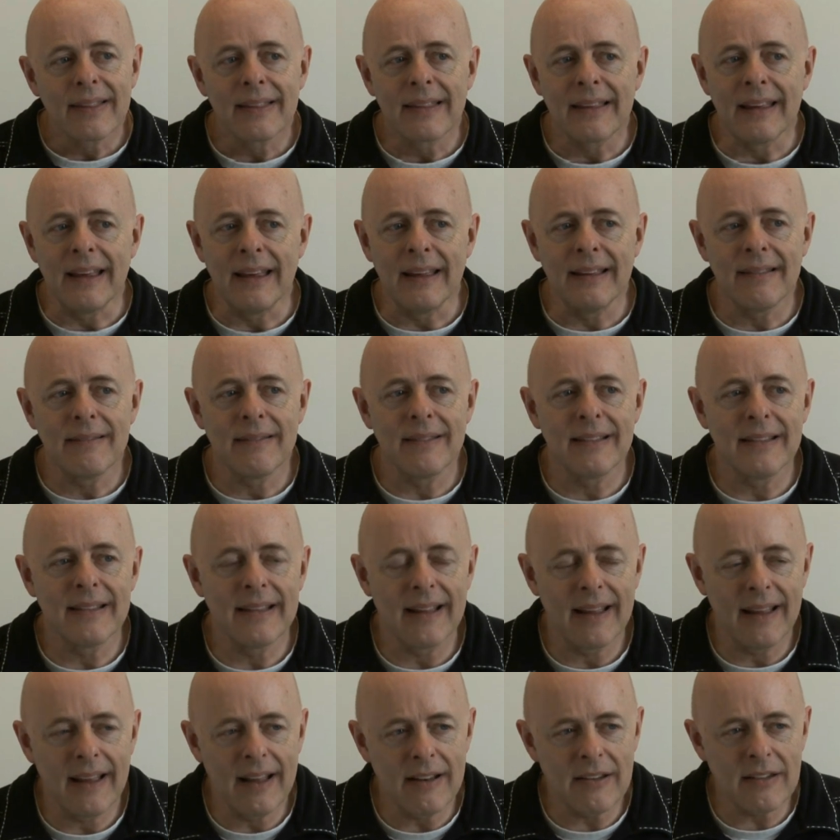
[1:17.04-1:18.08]
The
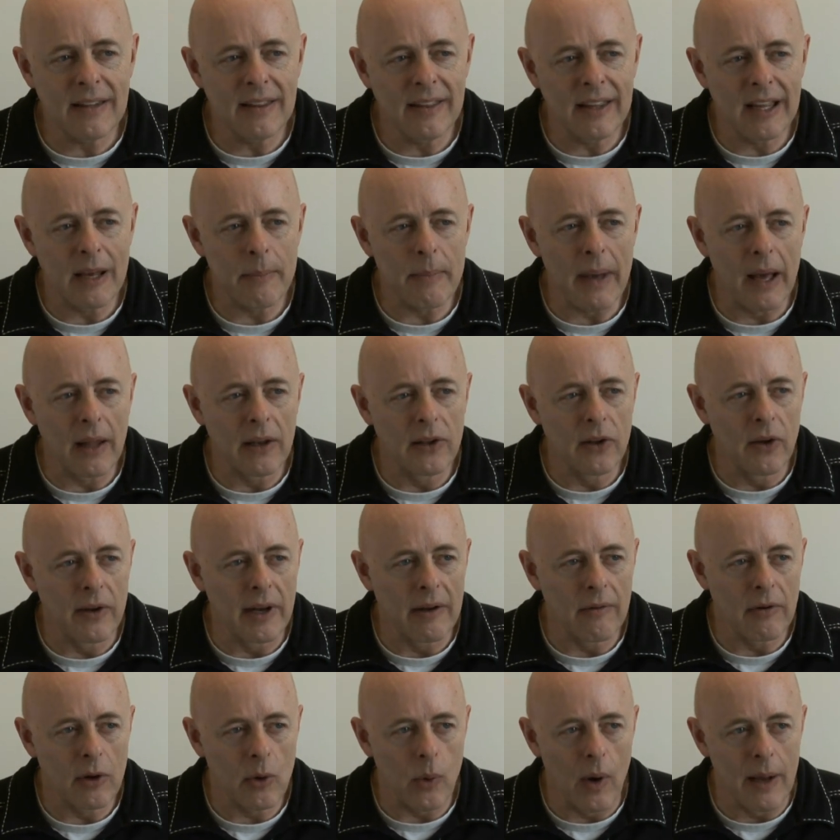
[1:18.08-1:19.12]
interesting thing about
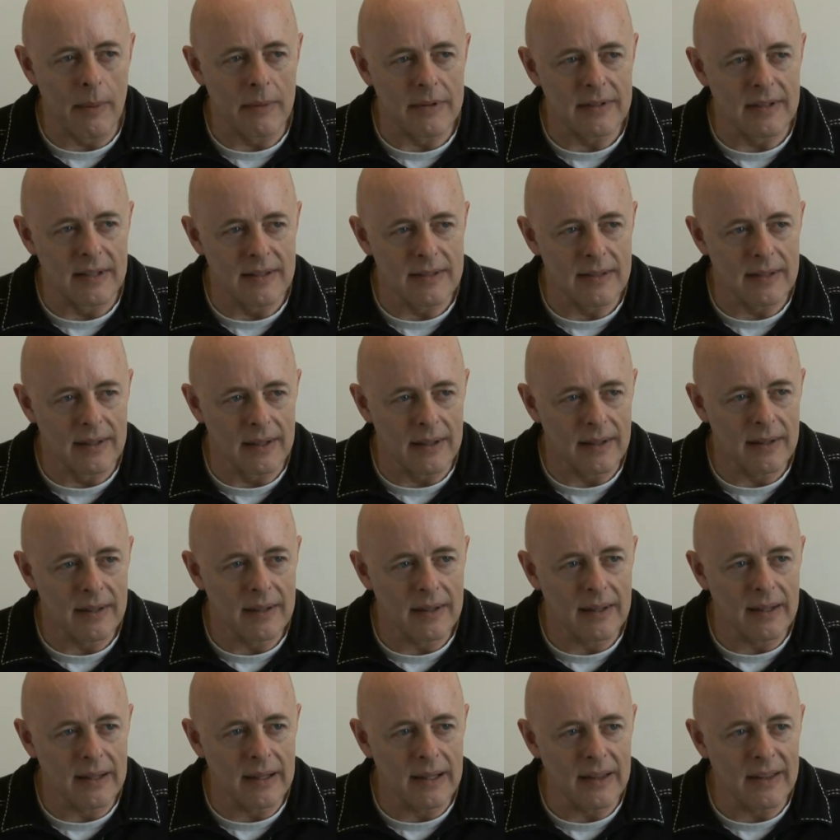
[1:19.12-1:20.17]
learning requirements is that
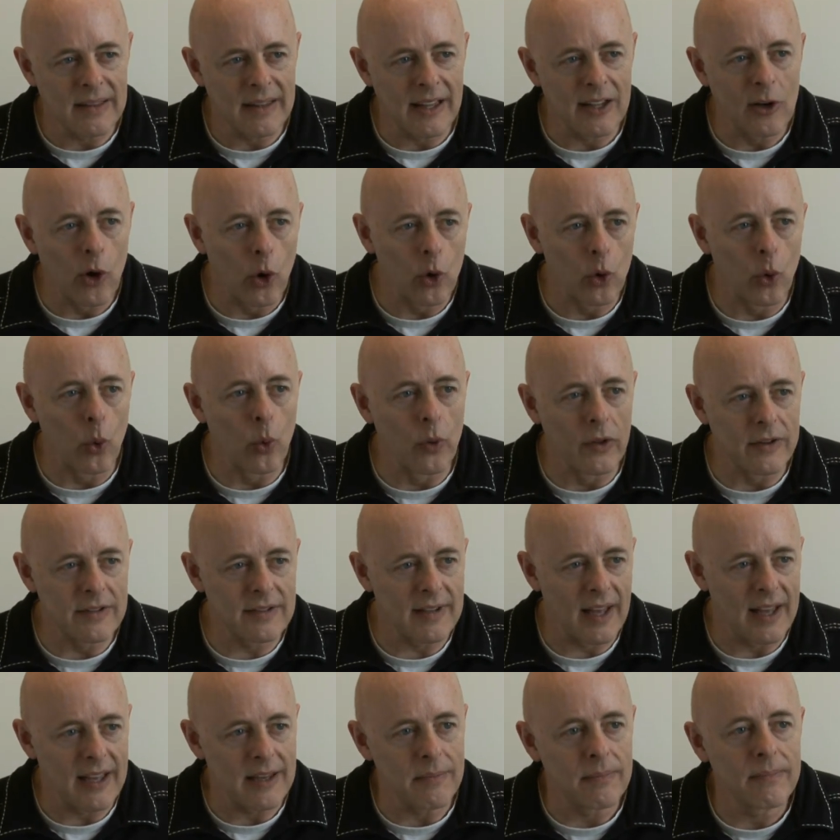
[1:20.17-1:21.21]
they're not all the
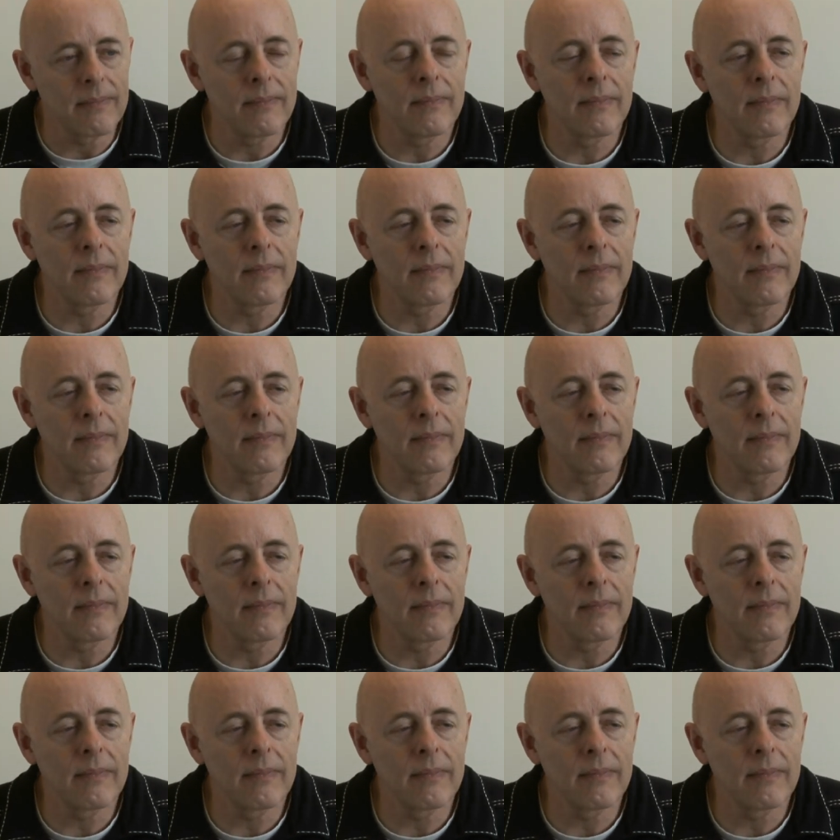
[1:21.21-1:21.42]
same.